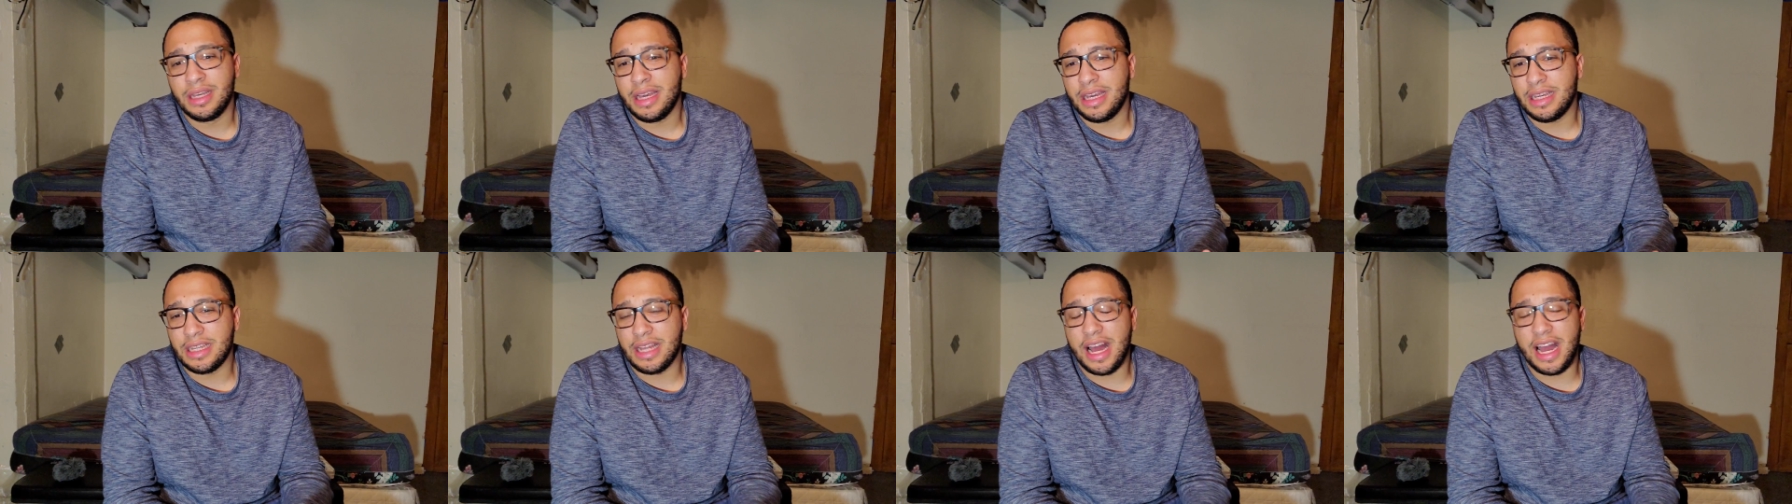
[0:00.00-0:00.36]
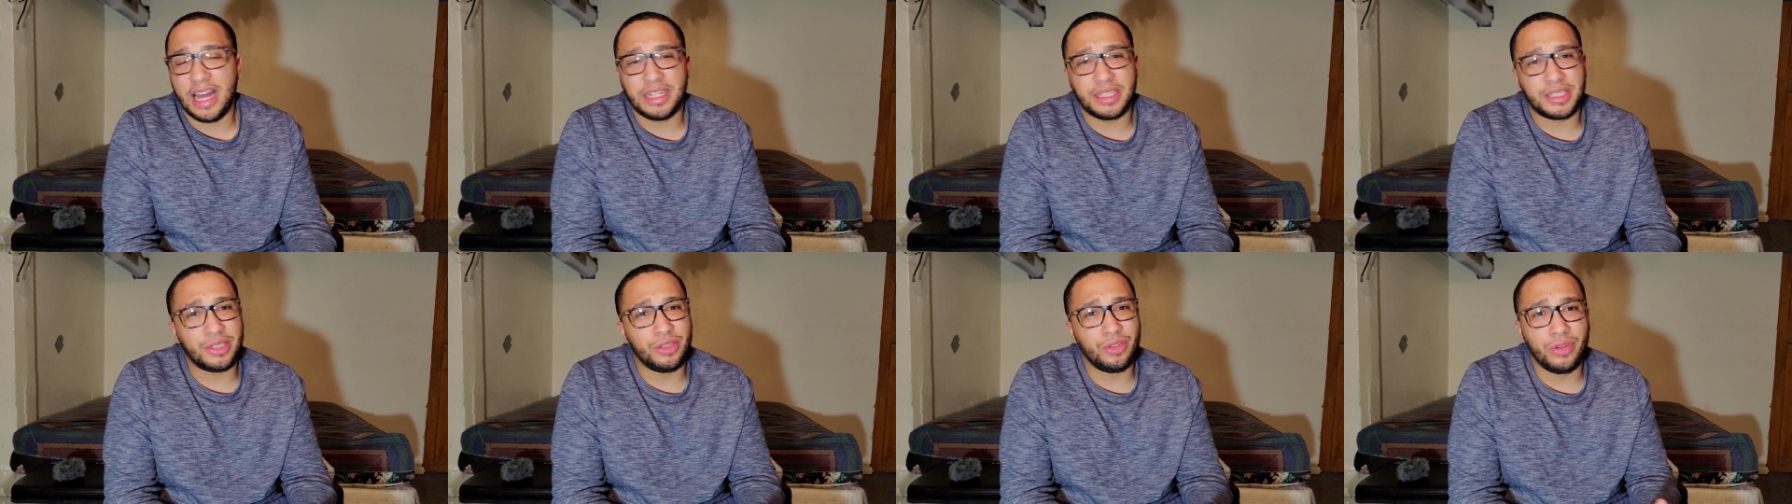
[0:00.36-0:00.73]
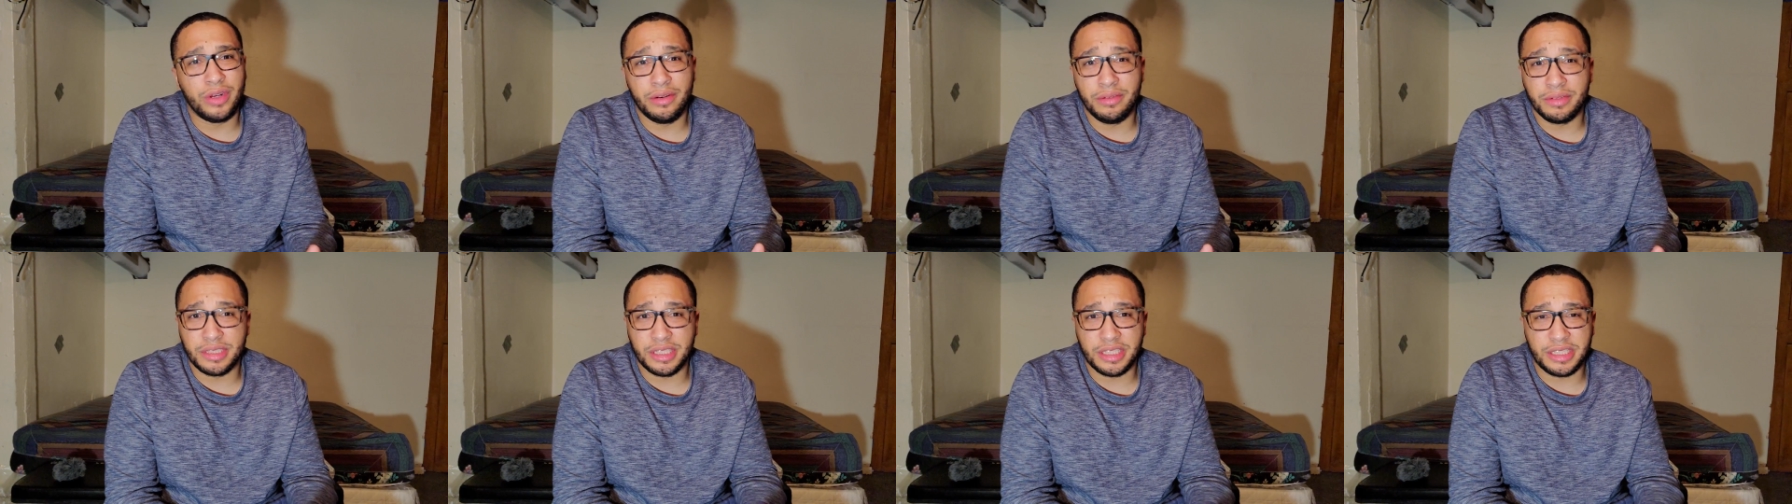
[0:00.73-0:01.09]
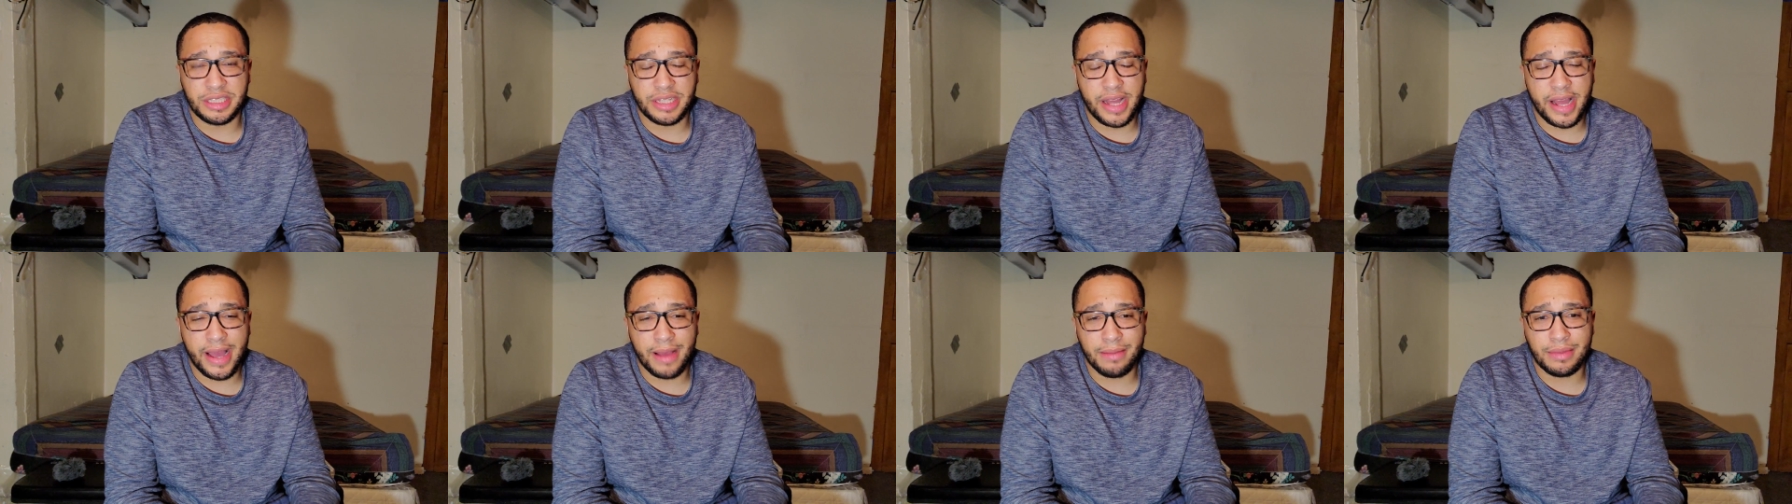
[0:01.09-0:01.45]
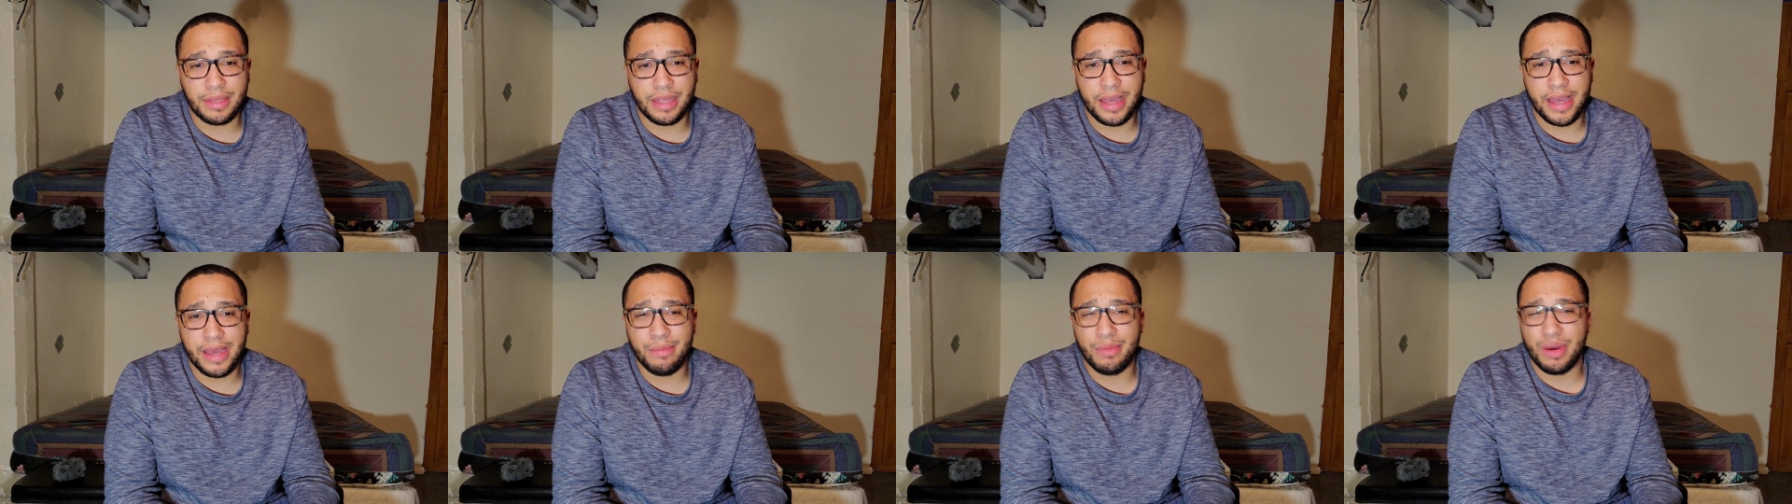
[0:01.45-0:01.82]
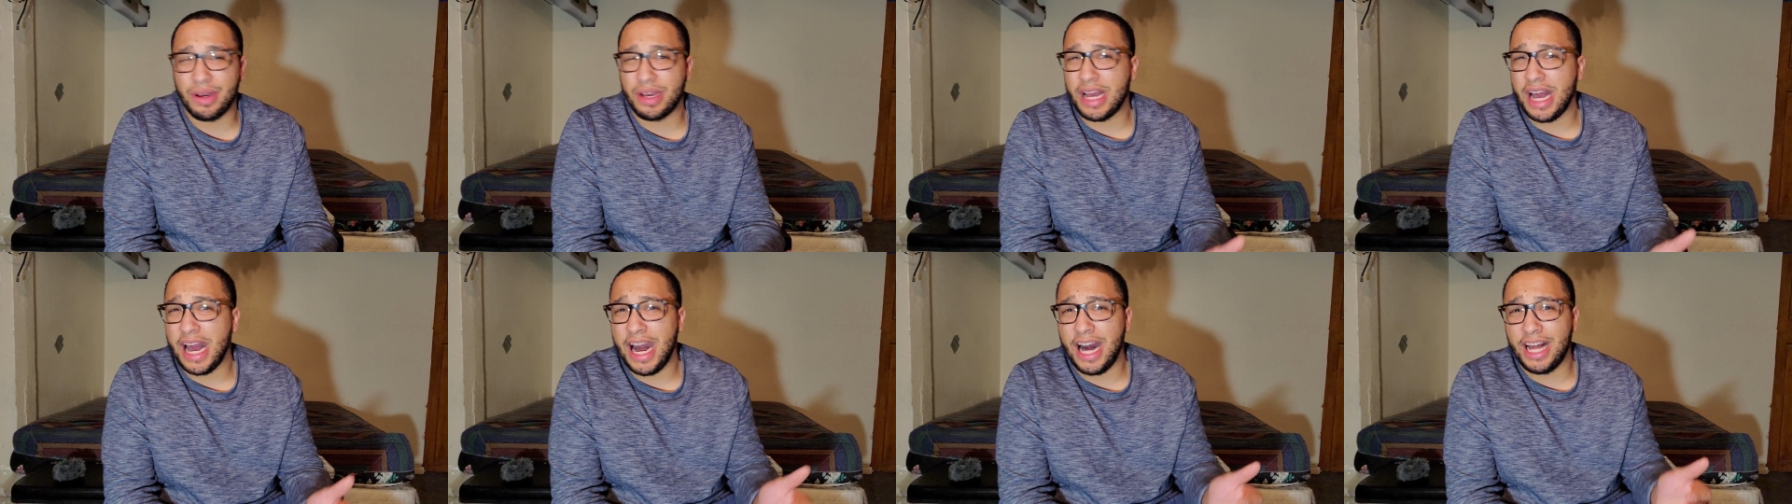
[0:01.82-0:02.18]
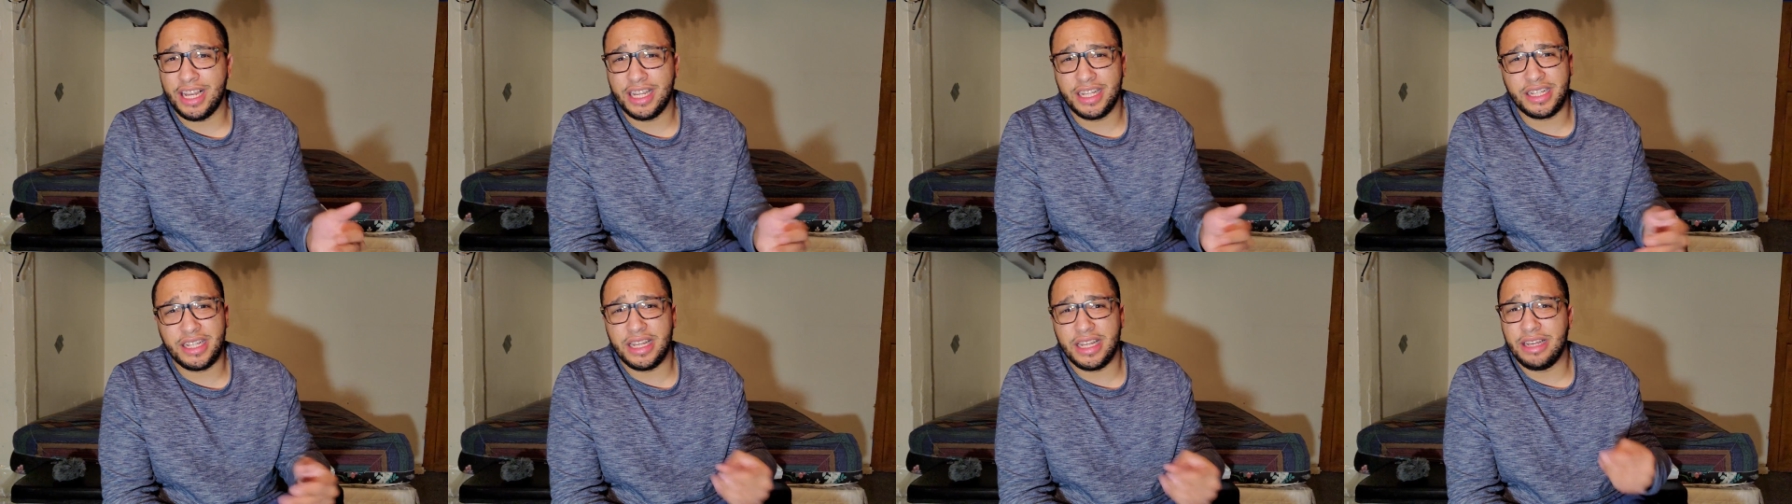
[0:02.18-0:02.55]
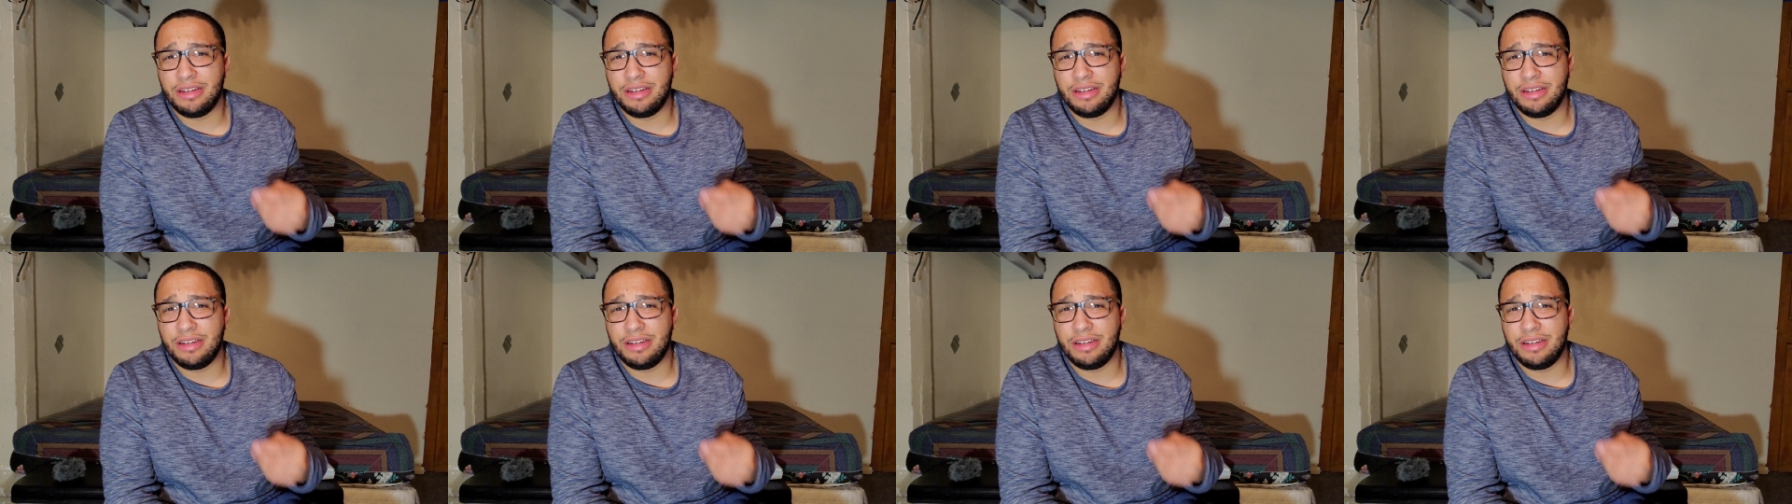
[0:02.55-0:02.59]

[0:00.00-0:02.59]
In high school, it was the same thing, but college,